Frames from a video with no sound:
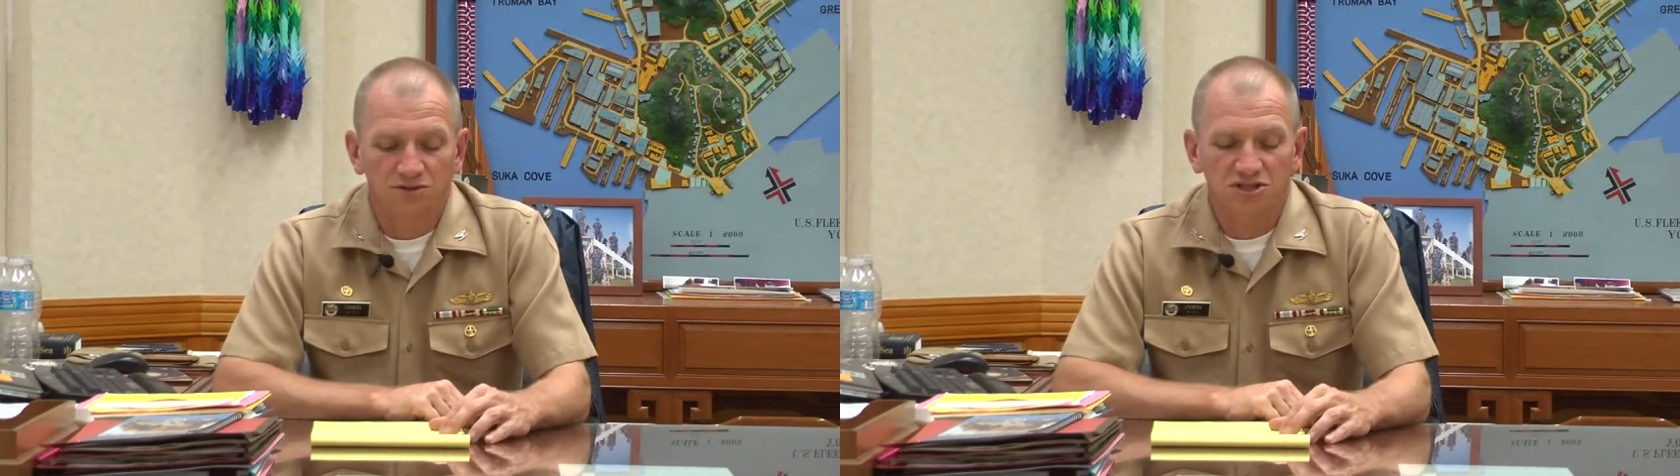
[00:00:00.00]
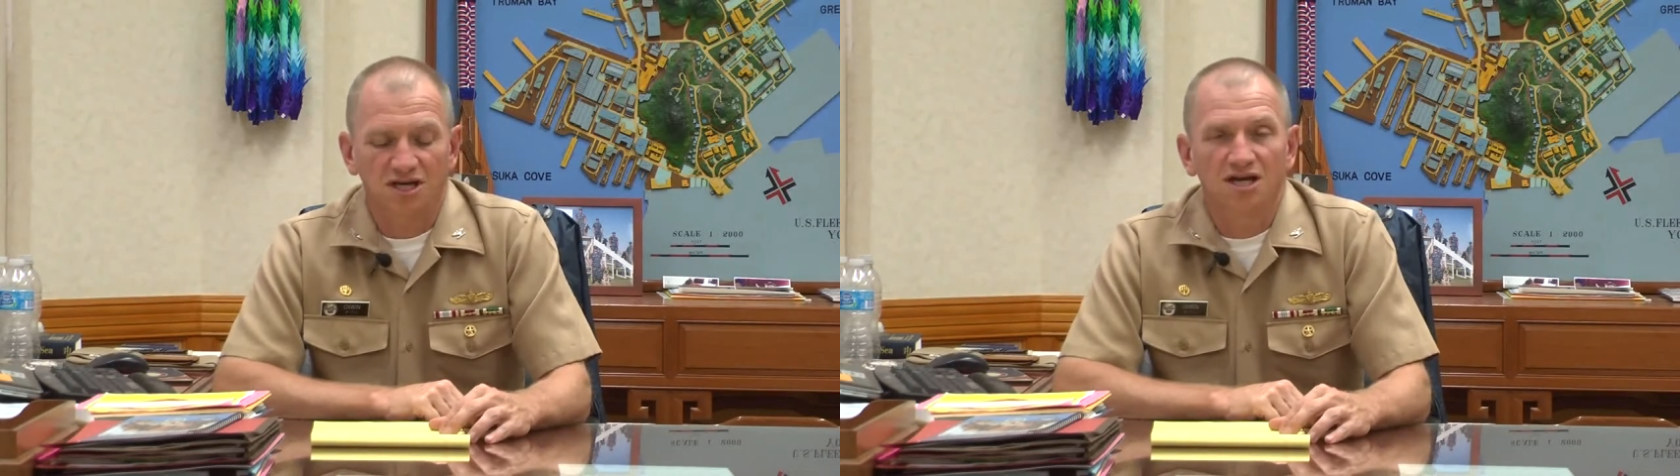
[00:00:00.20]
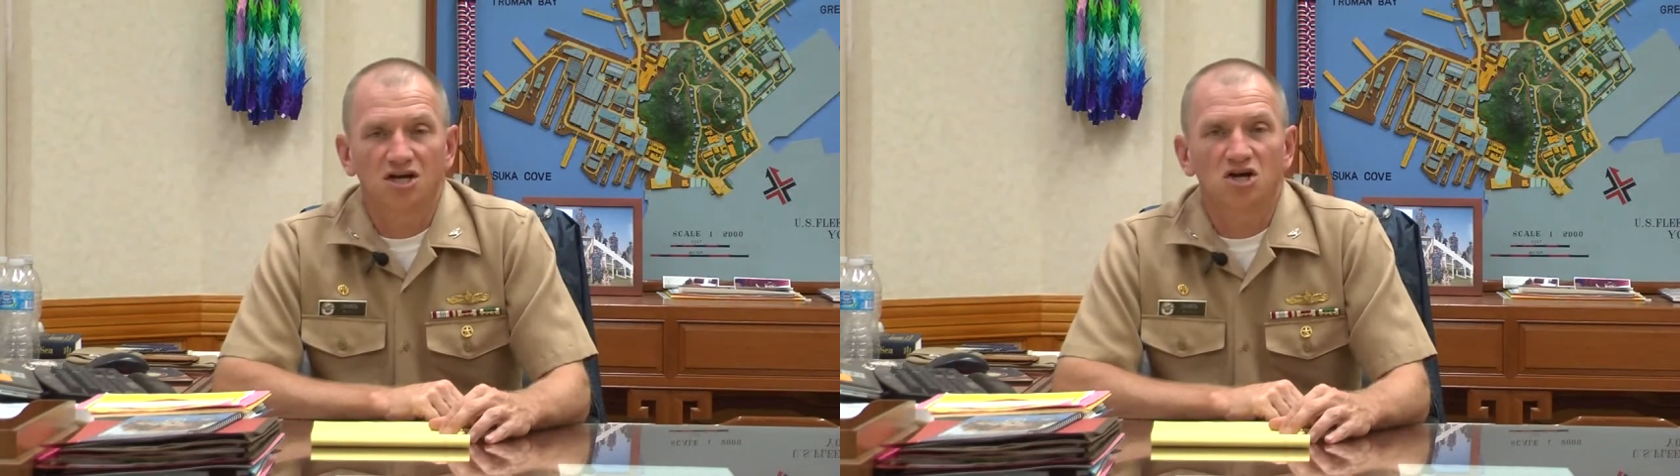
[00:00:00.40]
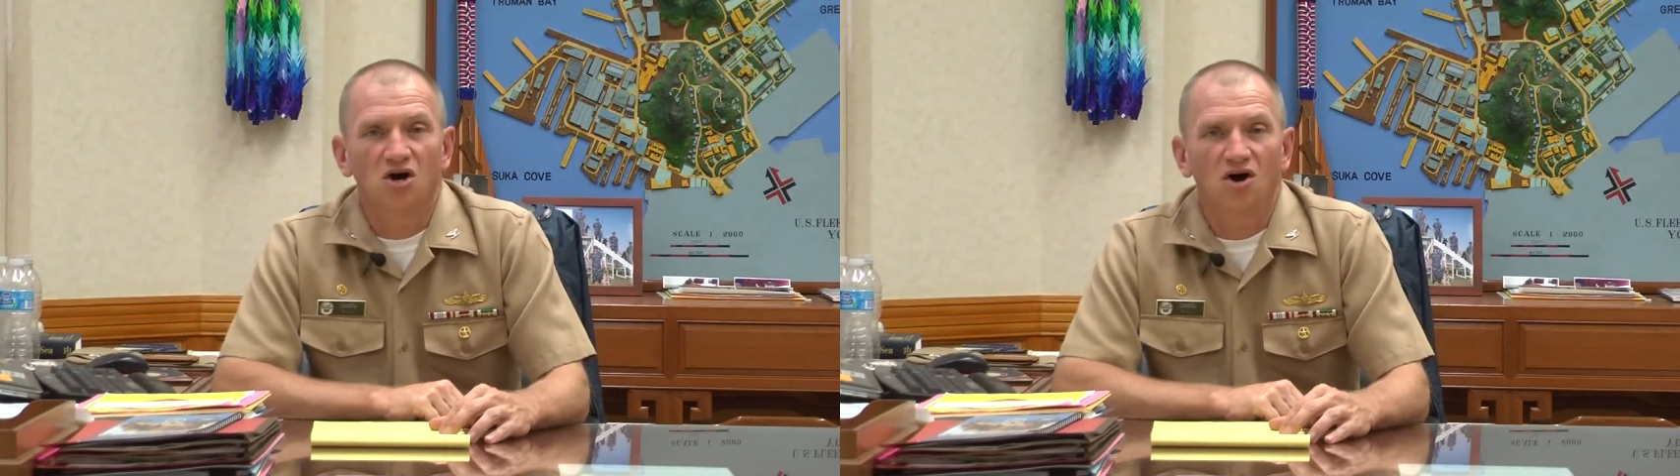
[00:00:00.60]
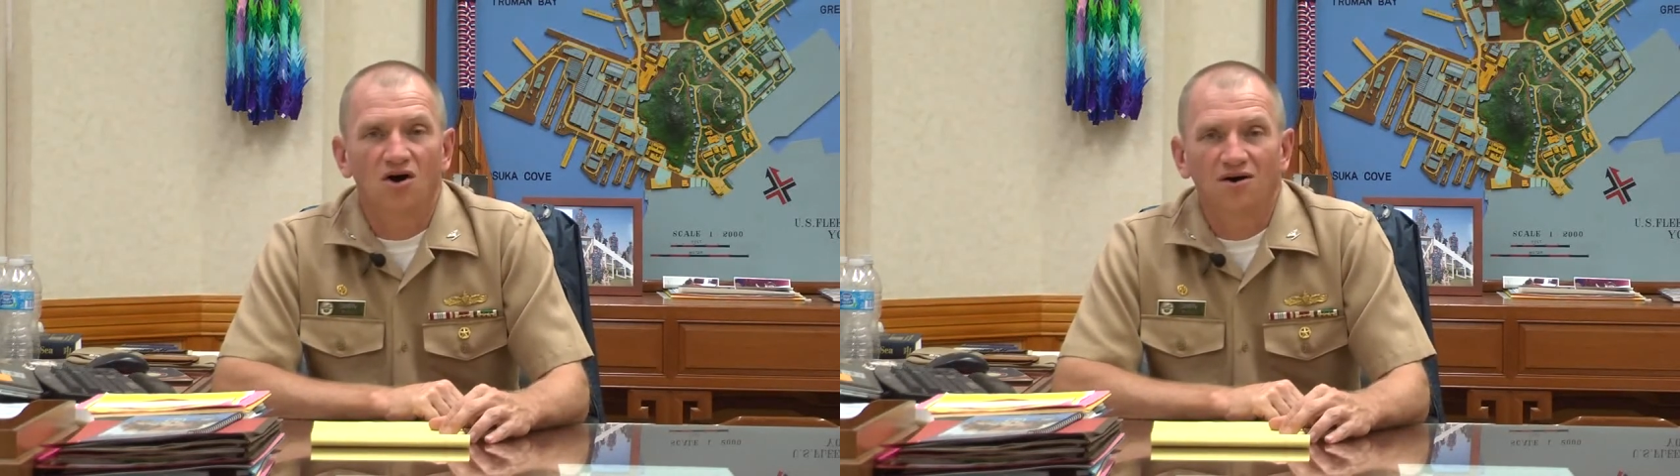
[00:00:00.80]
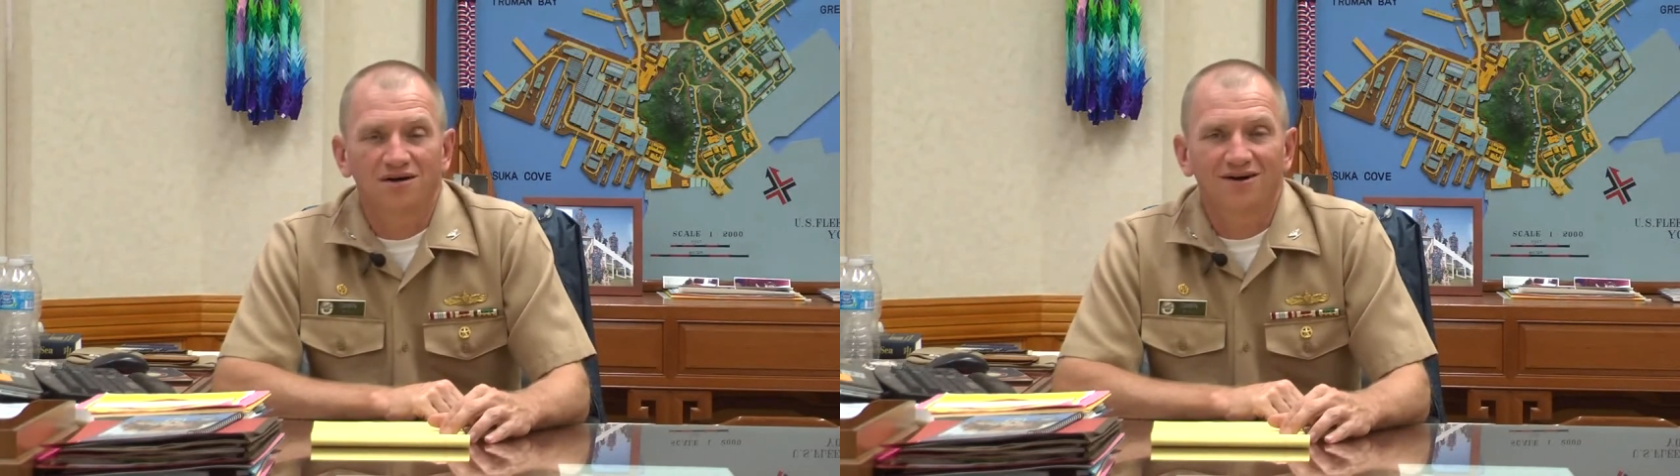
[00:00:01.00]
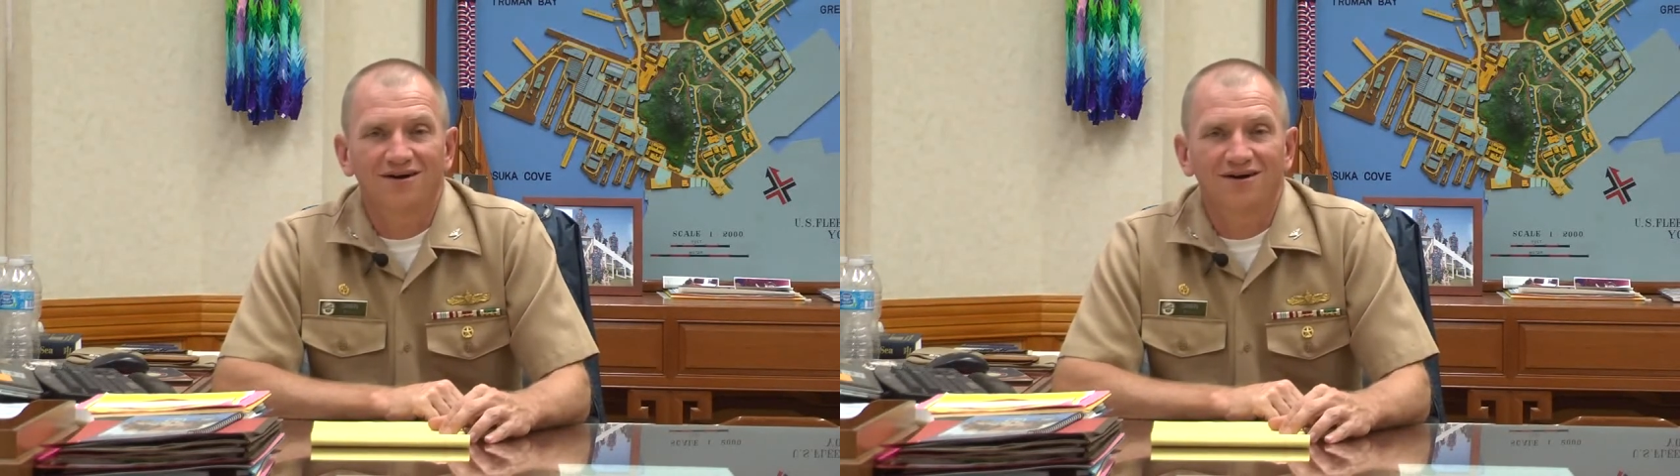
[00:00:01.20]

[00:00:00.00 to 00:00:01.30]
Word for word: was King Kong.